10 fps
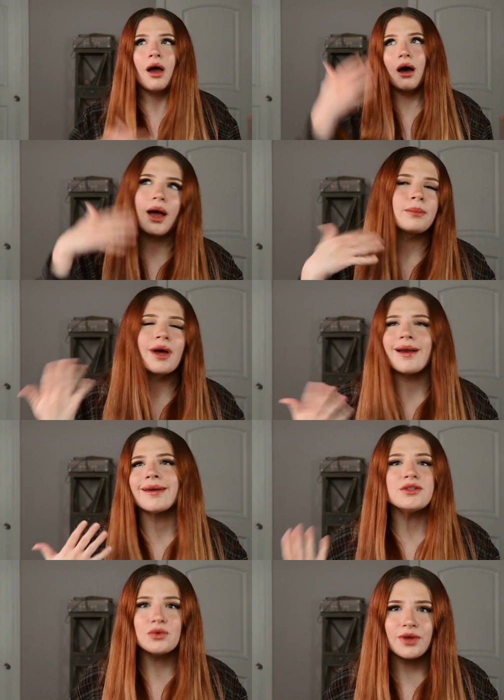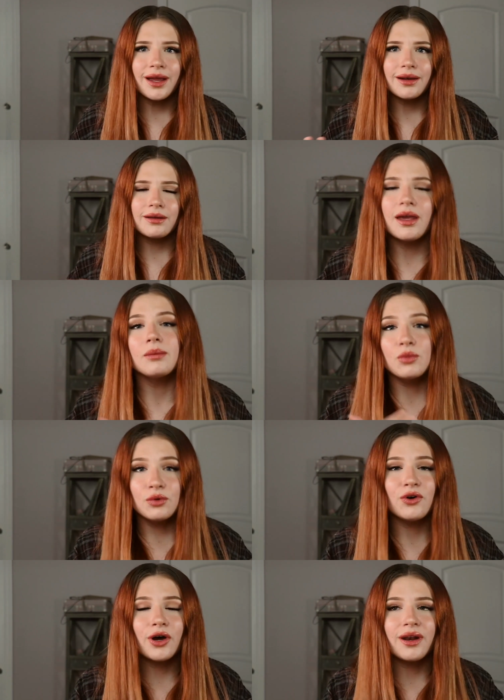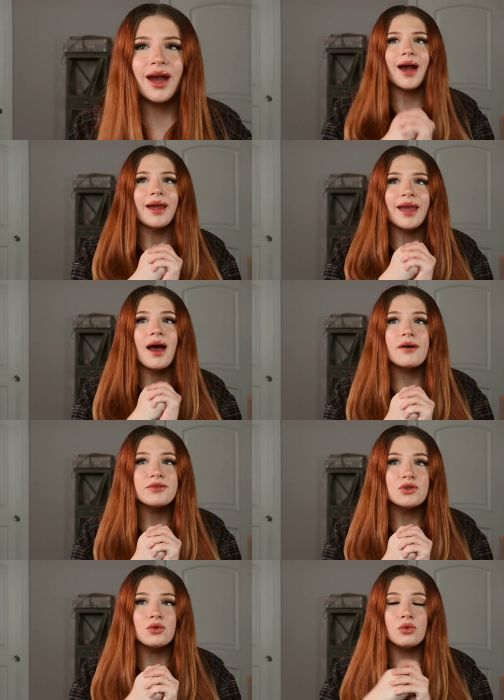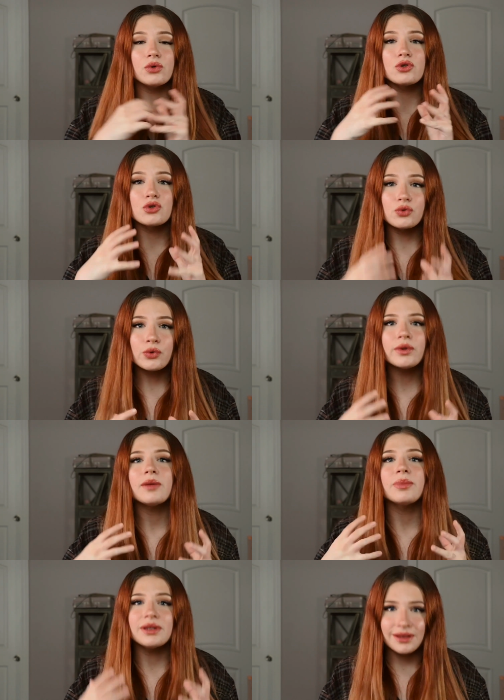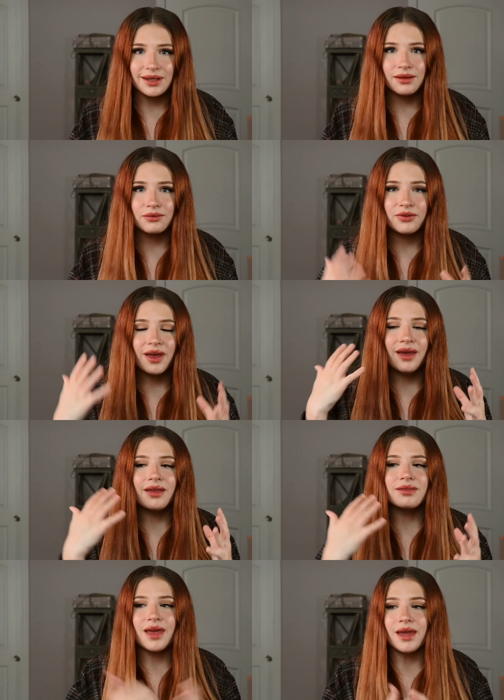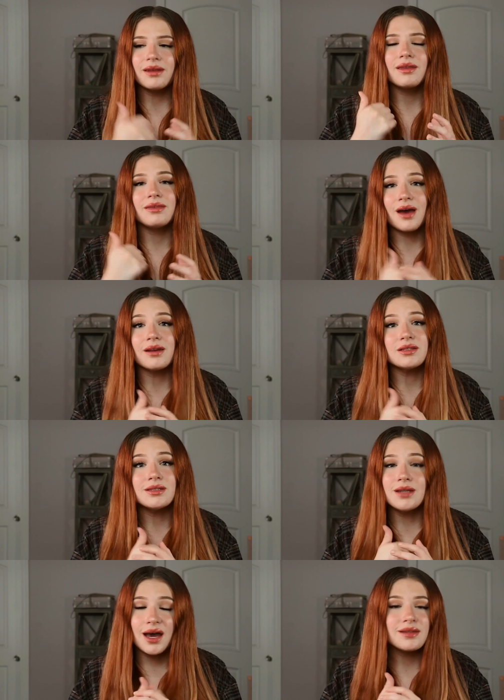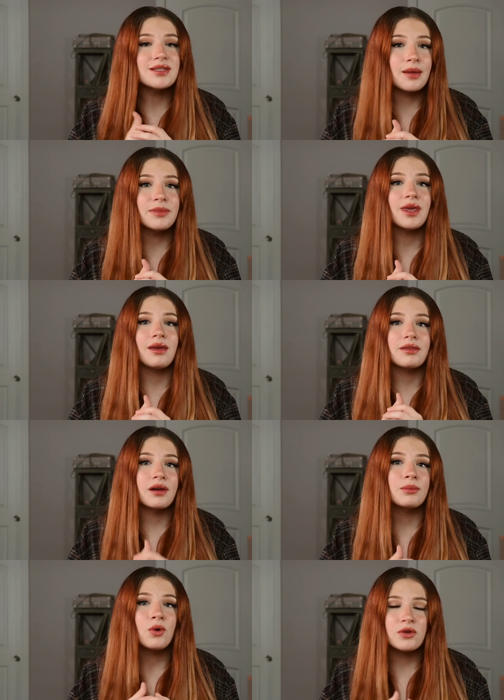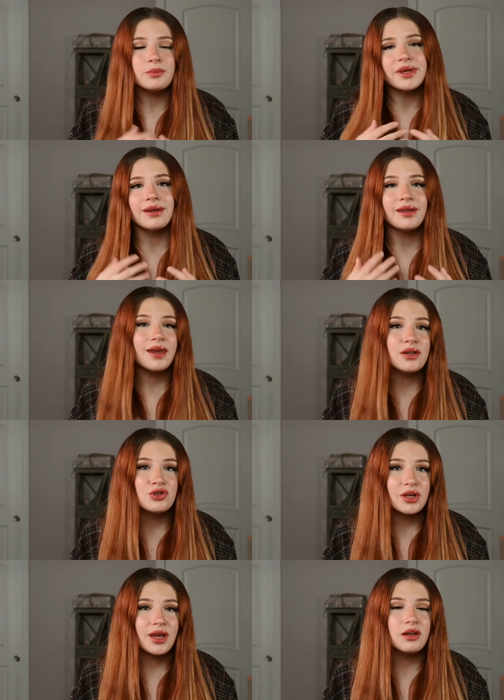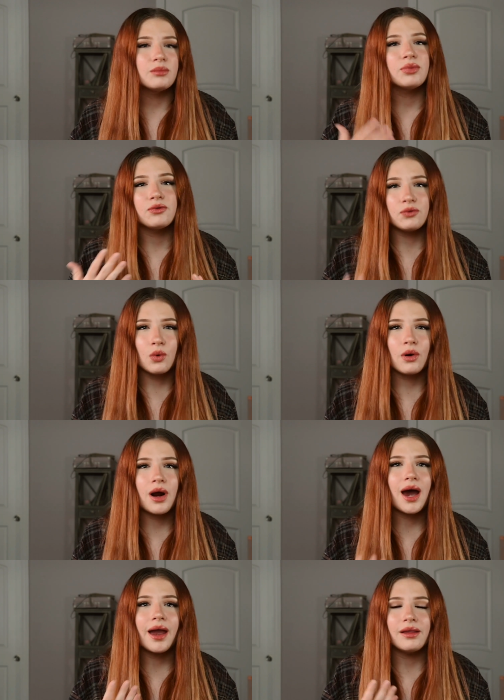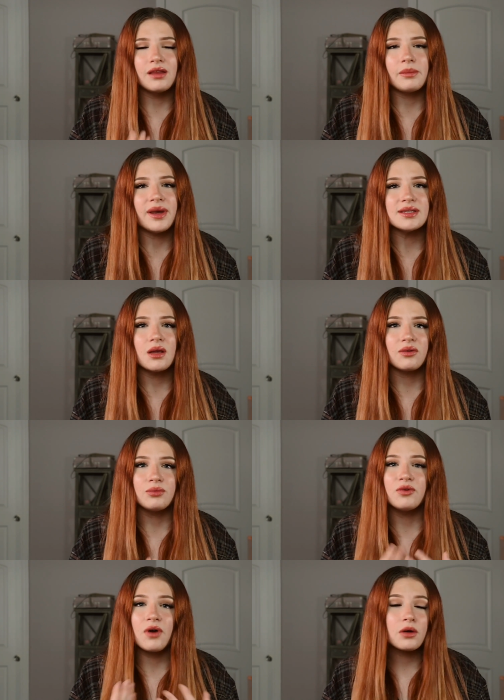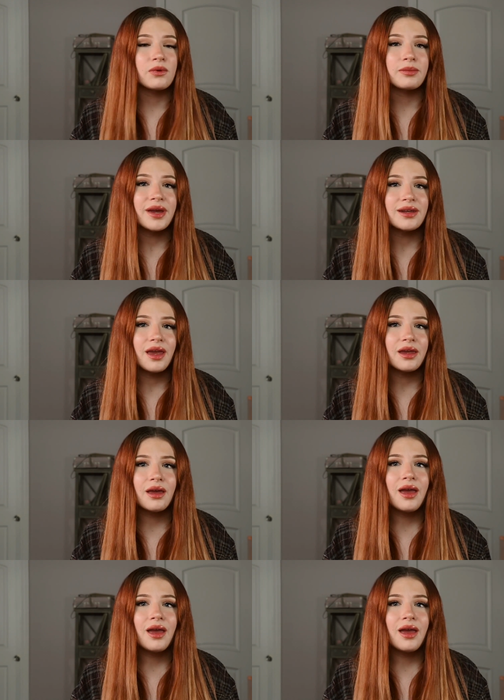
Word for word: I'm not gonna do that and move on. I have to truly believe that that is not something that I'm going to be engaging in before I let myself move on with my day.